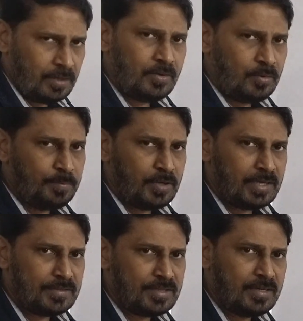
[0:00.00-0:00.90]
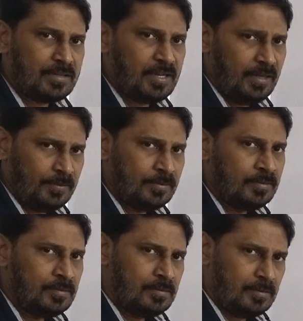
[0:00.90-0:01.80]
I hope you understand the
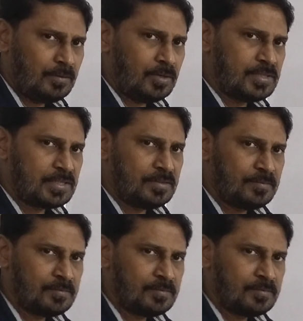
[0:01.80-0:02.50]
logic.